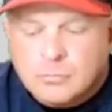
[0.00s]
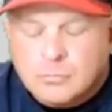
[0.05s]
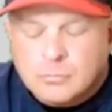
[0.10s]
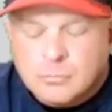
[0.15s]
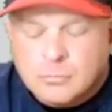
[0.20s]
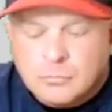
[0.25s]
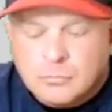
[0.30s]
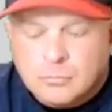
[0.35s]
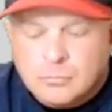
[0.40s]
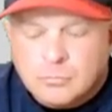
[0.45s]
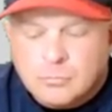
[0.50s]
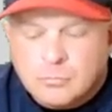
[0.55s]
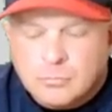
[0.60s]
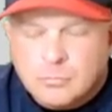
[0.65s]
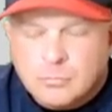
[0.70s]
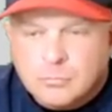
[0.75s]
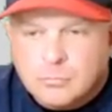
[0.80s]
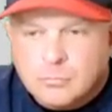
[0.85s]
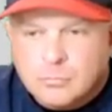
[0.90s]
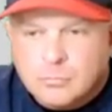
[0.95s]

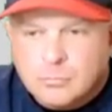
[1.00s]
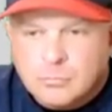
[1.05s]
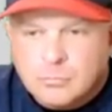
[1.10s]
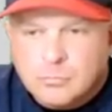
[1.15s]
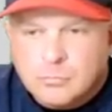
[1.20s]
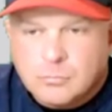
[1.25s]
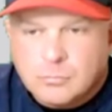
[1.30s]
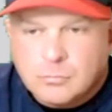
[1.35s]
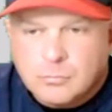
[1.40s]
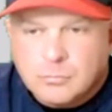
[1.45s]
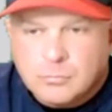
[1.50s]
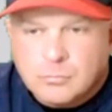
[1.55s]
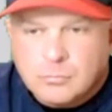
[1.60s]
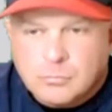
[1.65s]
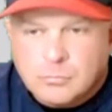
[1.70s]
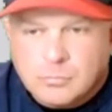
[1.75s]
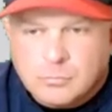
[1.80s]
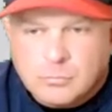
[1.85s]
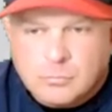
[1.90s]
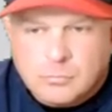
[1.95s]

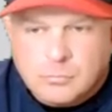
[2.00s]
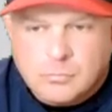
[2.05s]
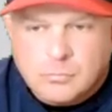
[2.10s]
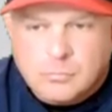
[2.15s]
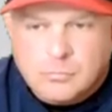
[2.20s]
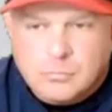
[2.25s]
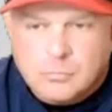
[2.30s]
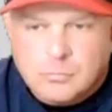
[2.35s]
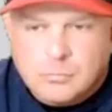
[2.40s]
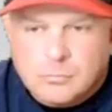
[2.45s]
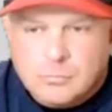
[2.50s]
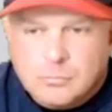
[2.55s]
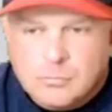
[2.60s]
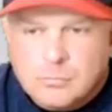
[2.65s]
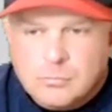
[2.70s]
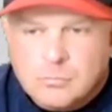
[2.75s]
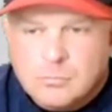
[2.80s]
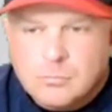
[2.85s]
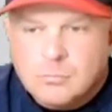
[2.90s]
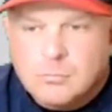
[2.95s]

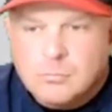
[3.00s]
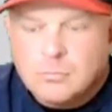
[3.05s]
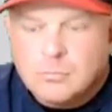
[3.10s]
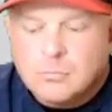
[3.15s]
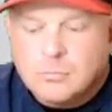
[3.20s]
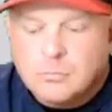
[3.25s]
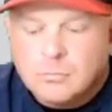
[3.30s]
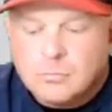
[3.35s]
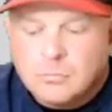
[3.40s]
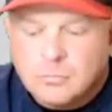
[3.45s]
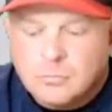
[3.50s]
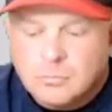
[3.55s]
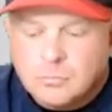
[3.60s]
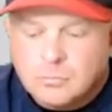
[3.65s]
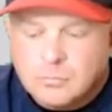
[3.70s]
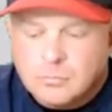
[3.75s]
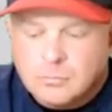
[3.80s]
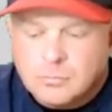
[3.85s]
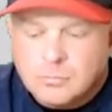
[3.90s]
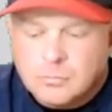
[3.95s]

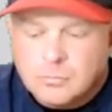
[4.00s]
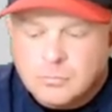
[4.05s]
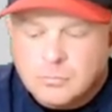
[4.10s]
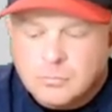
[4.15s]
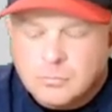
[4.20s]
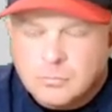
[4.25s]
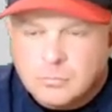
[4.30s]
[no speech]